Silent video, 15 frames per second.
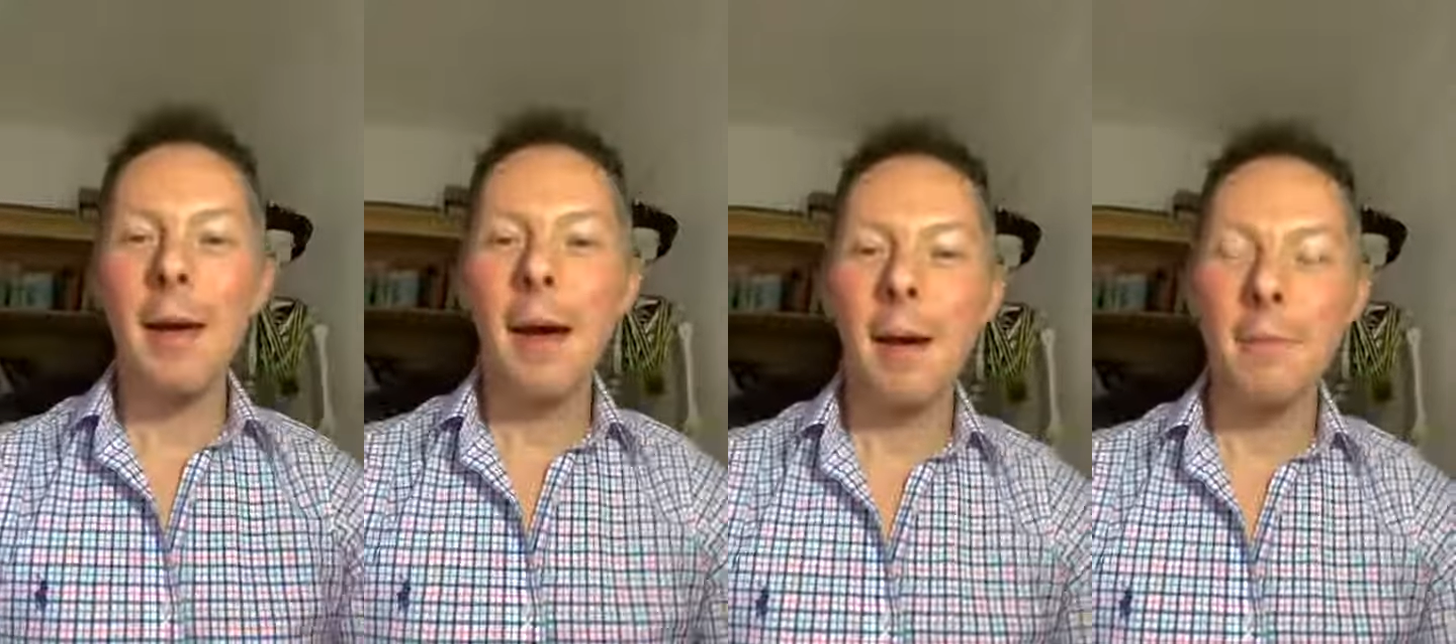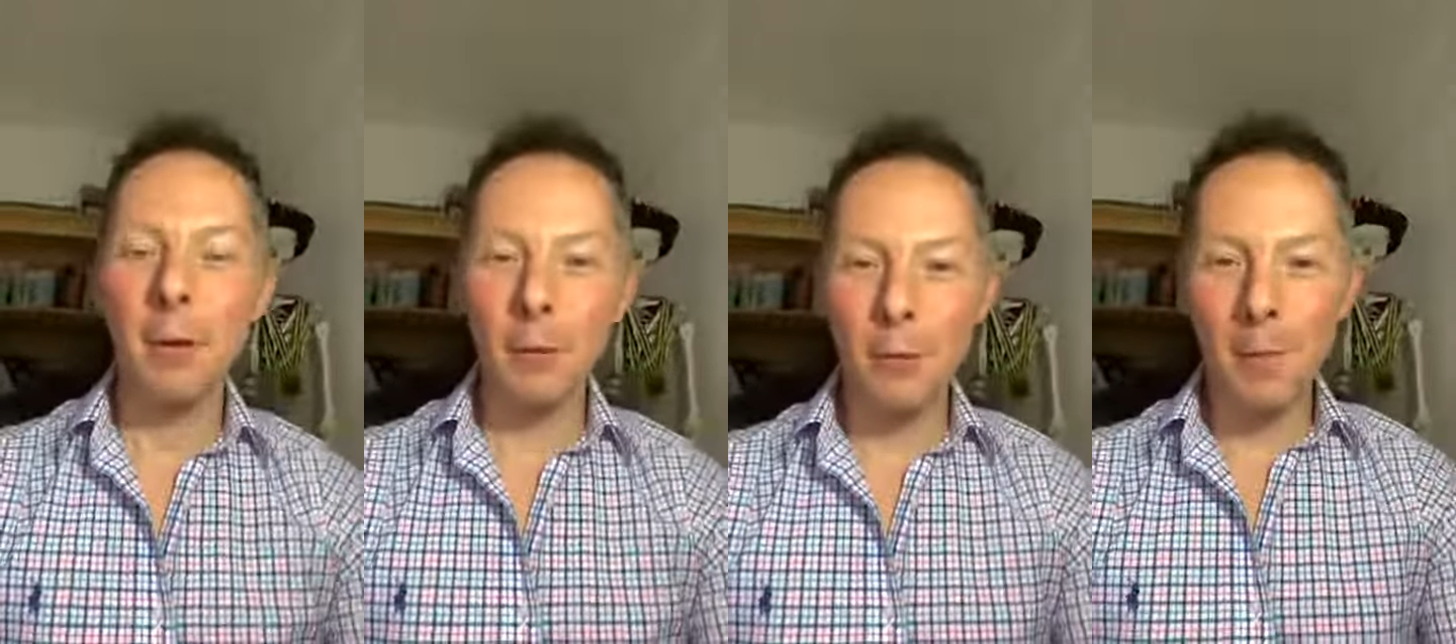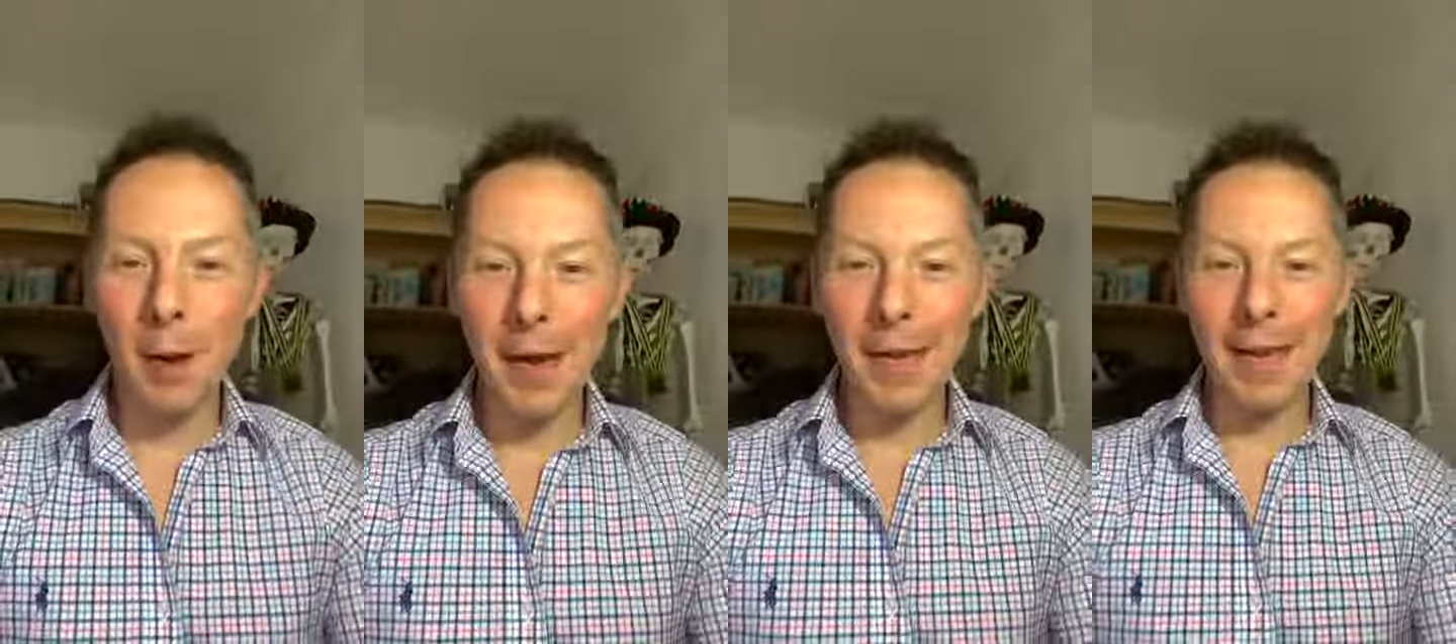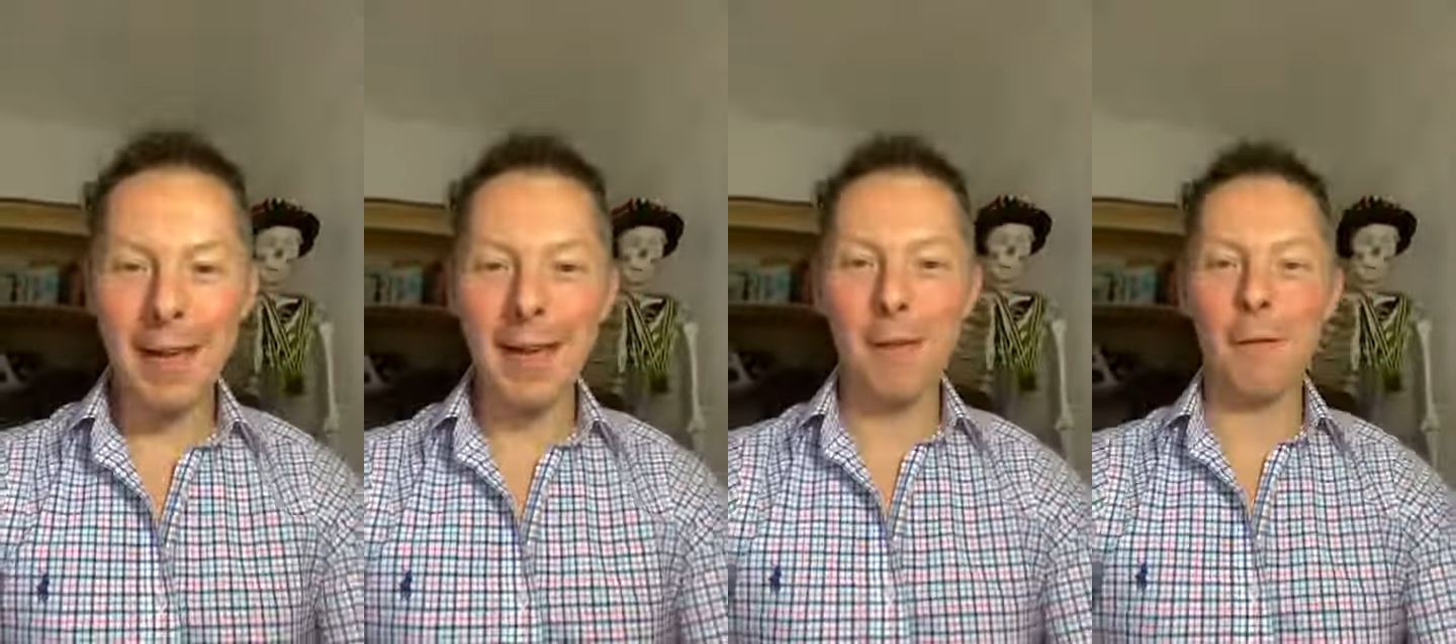I'm Dr.
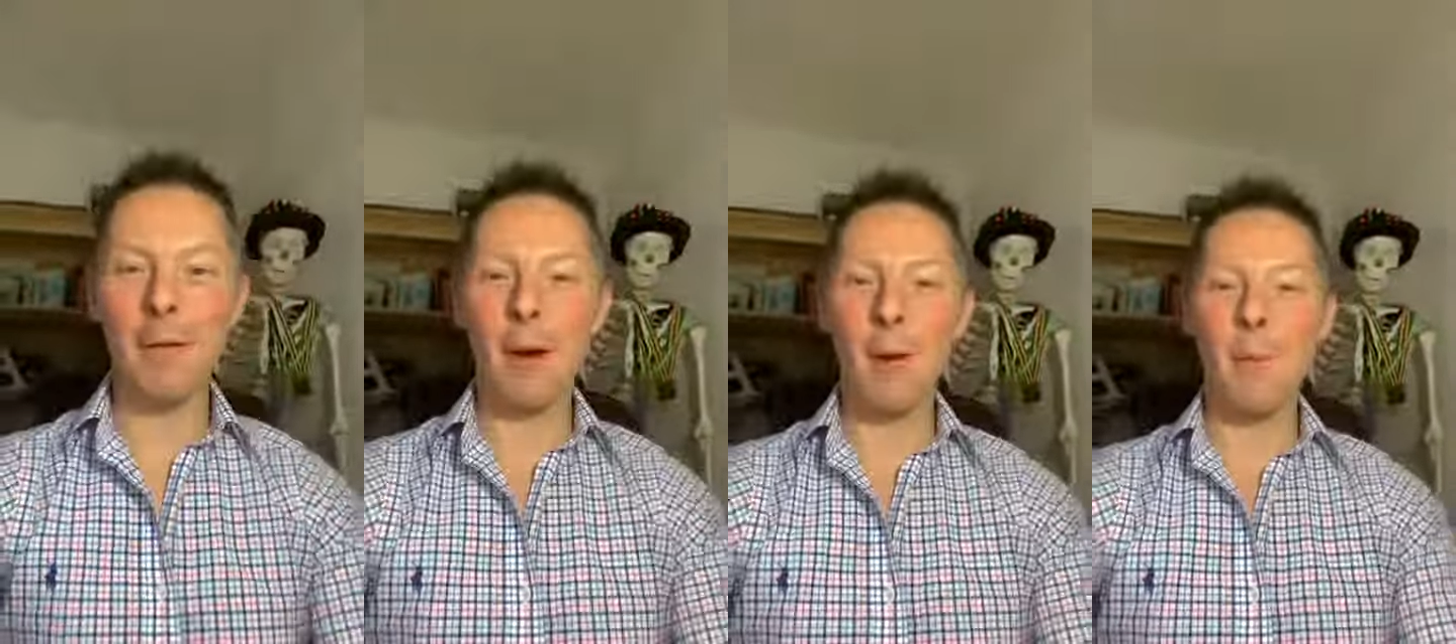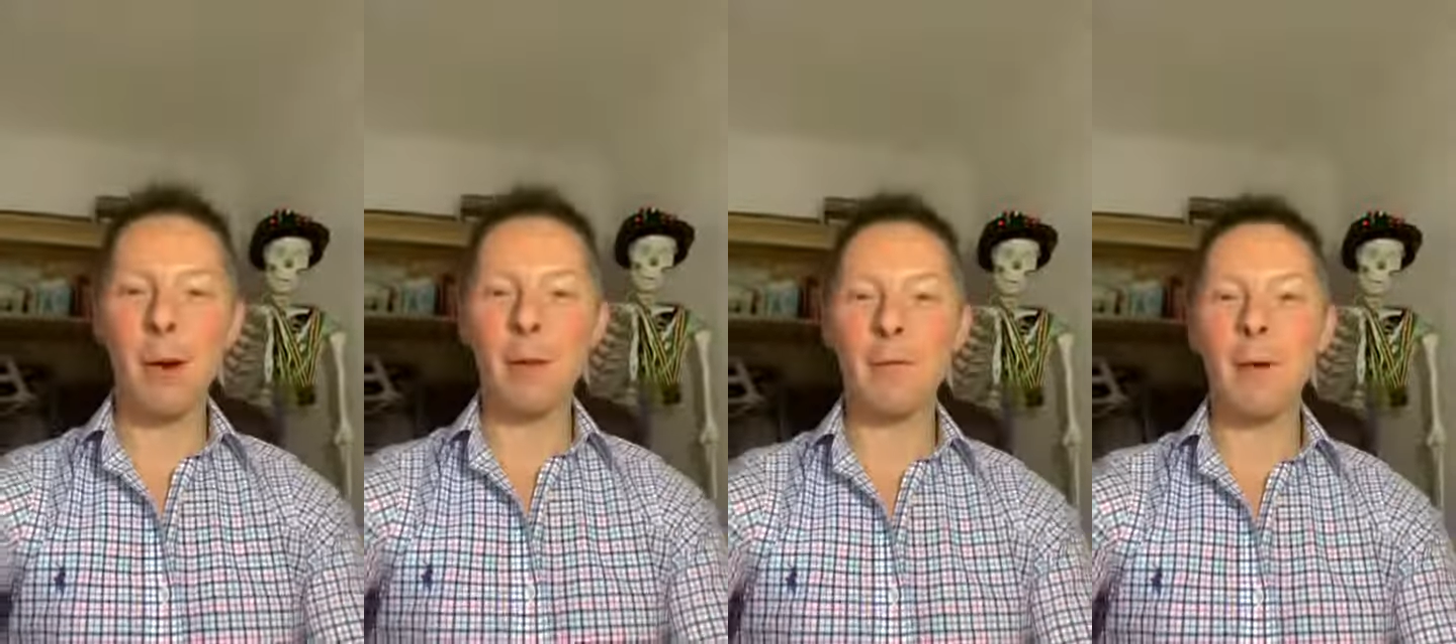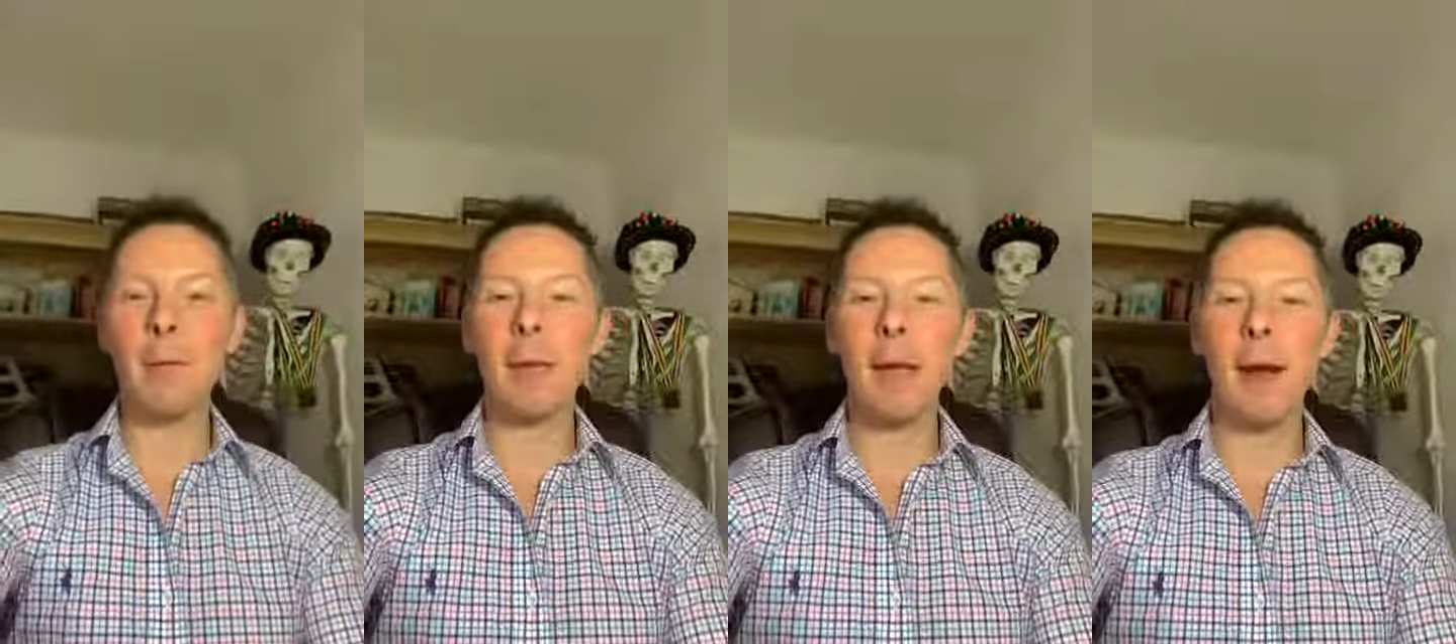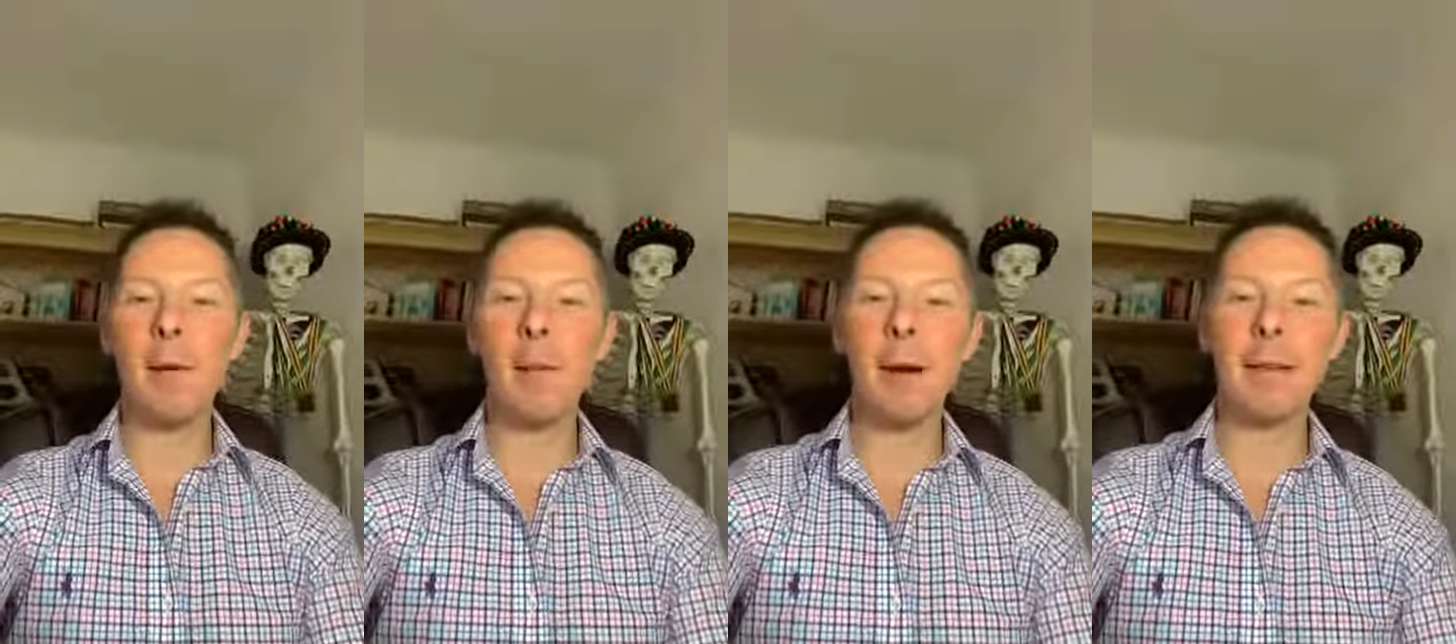Mike from Wigan Family
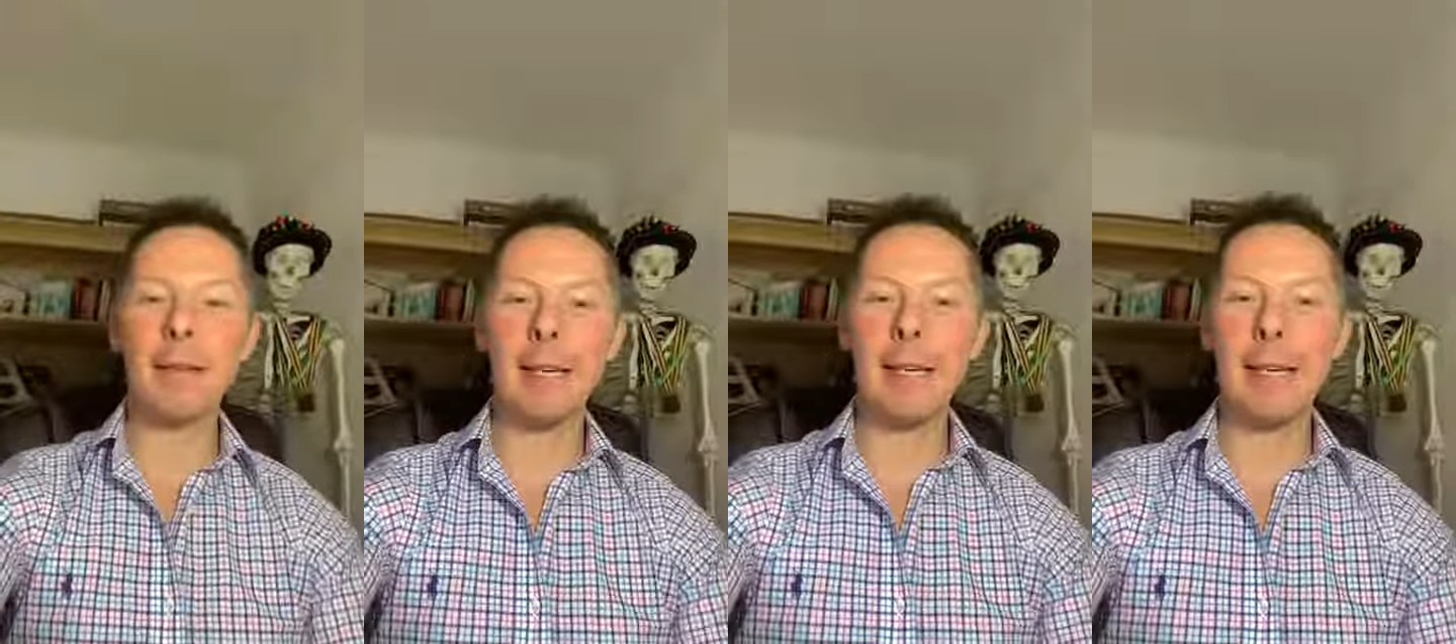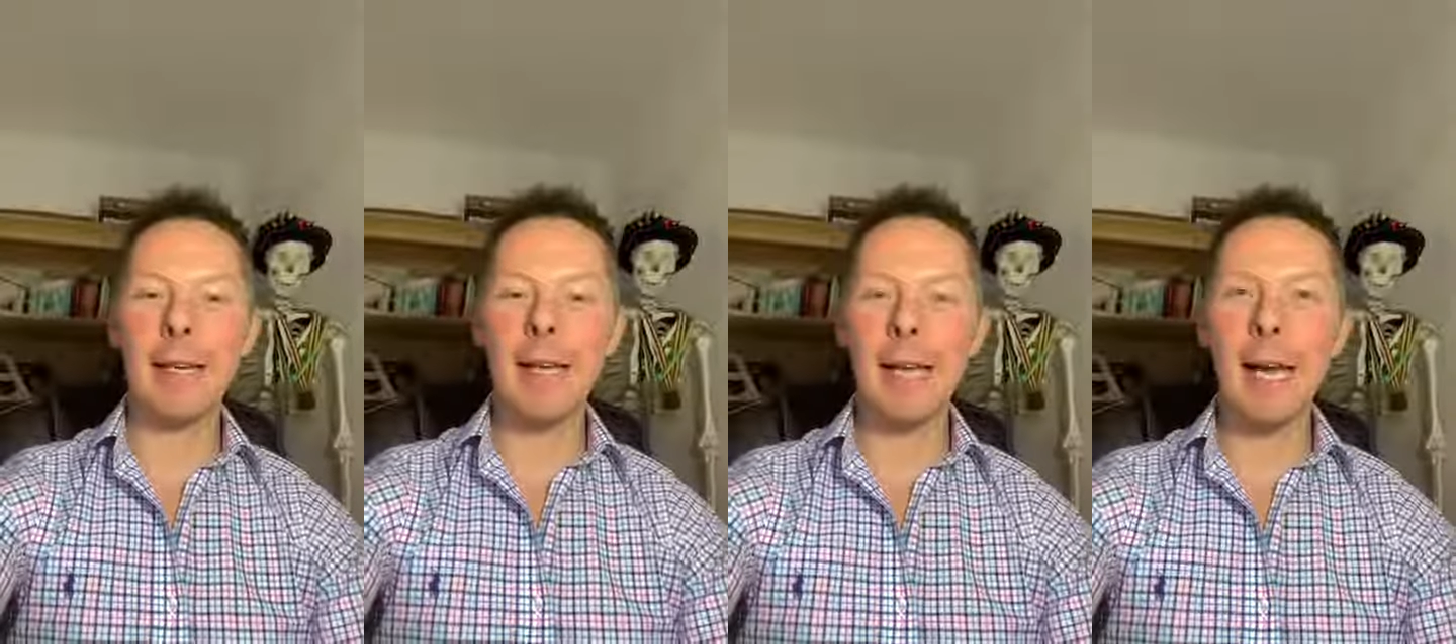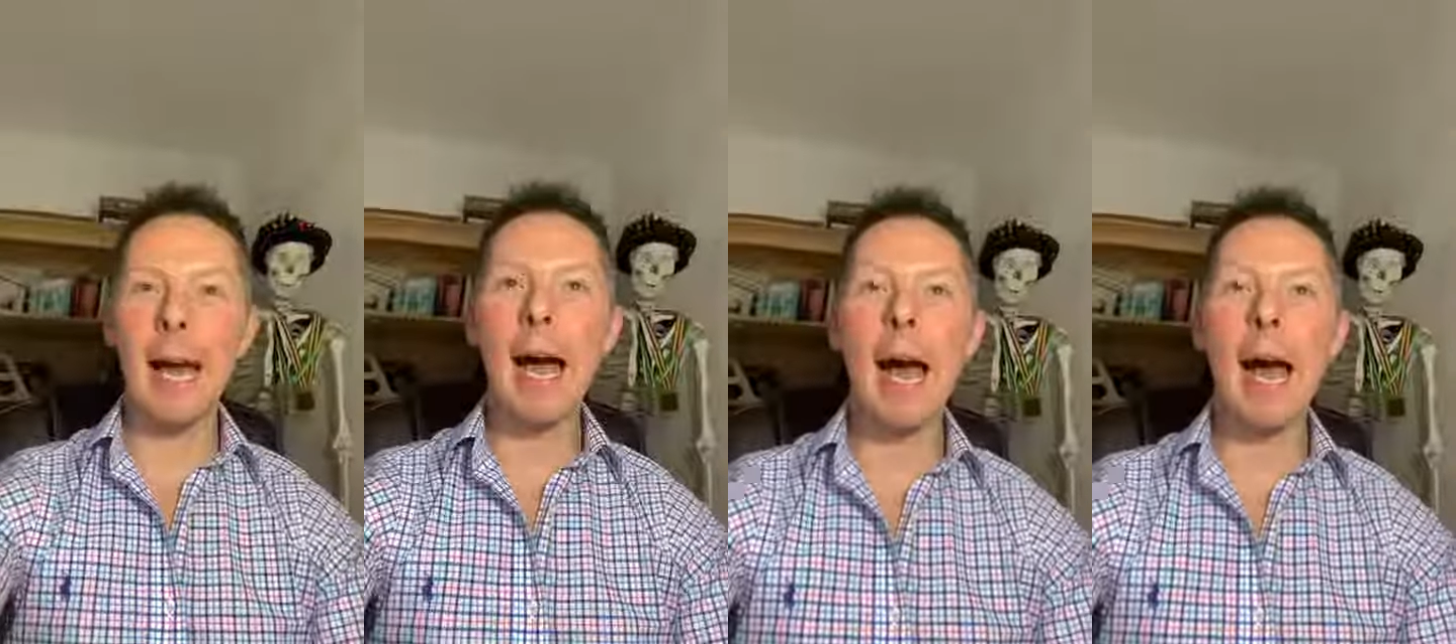Chiropractic Clinic,